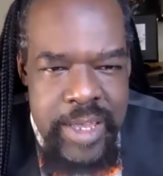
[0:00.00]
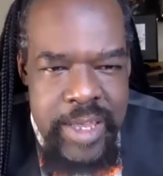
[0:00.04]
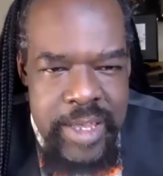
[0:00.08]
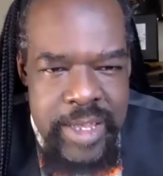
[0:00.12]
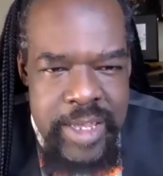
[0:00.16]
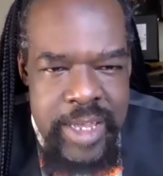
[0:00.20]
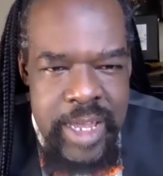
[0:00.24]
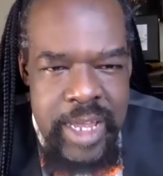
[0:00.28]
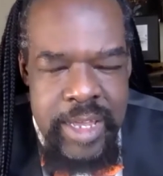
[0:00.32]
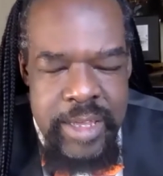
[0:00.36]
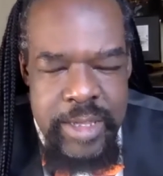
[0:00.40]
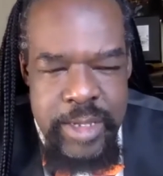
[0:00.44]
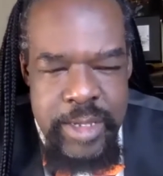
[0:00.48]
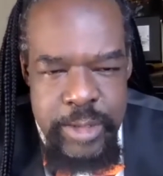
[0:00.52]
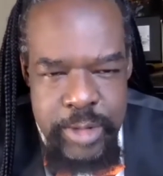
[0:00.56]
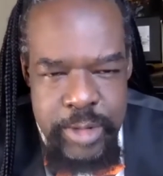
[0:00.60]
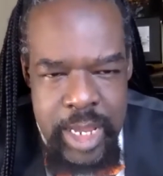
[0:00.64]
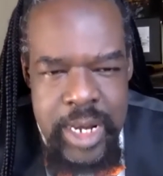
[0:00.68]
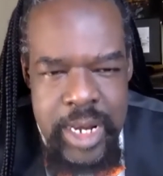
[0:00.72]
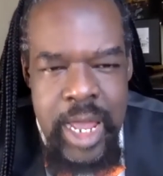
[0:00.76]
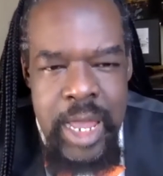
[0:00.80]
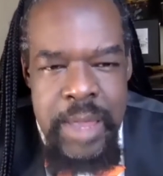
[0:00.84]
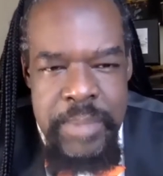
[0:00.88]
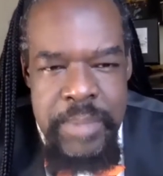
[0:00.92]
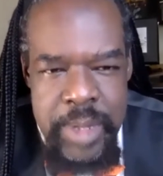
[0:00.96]
and
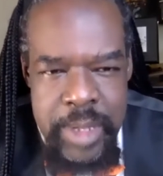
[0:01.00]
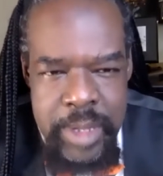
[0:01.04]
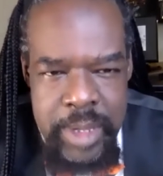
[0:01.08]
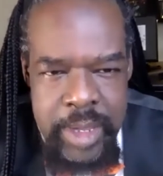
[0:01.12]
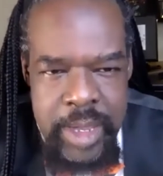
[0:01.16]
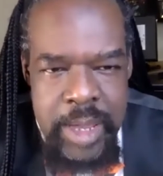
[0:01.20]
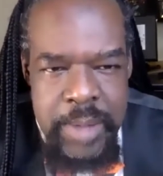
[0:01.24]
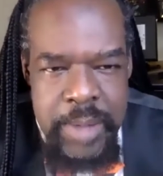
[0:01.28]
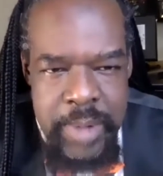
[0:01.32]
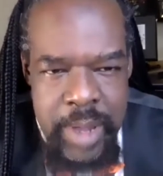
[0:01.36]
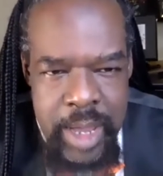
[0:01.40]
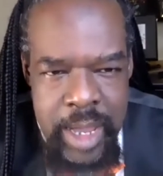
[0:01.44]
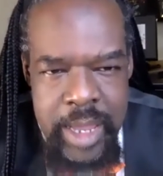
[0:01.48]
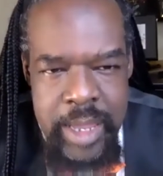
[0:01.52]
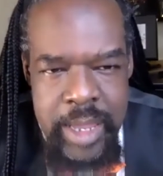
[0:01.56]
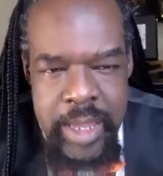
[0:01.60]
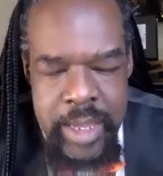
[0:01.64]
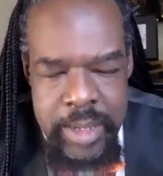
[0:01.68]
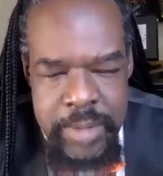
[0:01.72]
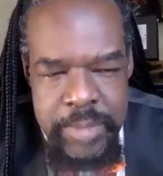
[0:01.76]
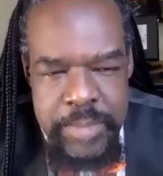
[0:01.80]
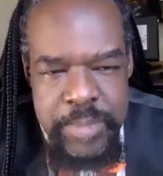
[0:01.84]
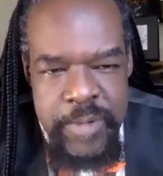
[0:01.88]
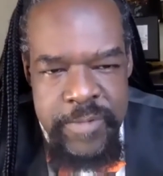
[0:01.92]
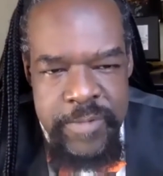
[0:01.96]
I'm a
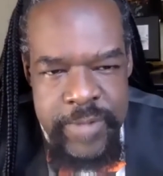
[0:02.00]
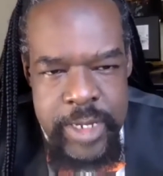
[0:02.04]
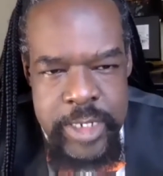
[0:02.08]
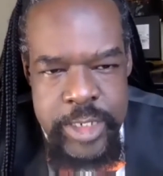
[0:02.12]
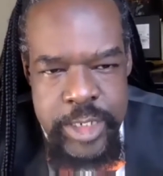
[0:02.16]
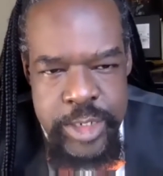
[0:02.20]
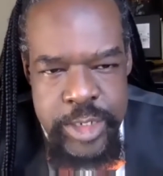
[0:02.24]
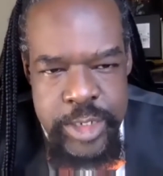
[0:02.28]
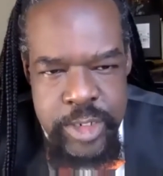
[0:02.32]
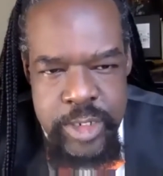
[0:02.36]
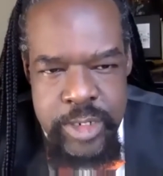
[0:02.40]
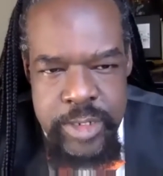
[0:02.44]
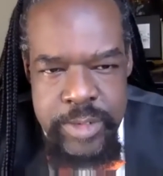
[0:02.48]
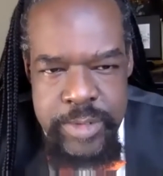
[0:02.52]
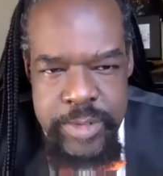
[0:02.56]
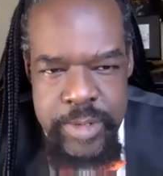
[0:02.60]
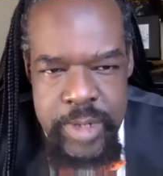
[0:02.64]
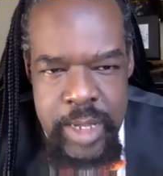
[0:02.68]
professional